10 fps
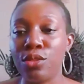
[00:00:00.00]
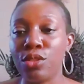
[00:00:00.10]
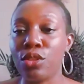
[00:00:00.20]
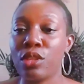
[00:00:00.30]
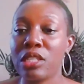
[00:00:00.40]

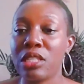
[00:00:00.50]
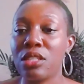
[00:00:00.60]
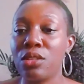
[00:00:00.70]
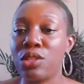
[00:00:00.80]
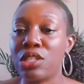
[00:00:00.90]
So that's
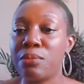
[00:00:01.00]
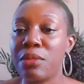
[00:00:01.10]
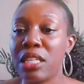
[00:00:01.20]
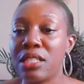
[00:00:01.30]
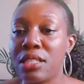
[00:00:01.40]
those are some
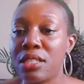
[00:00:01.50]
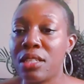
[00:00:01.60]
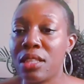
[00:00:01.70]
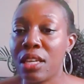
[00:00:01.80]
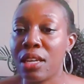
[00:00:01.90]
things to
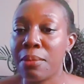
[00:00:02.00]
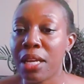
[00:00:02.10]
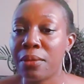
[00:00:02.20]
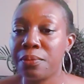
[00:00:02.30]
think about.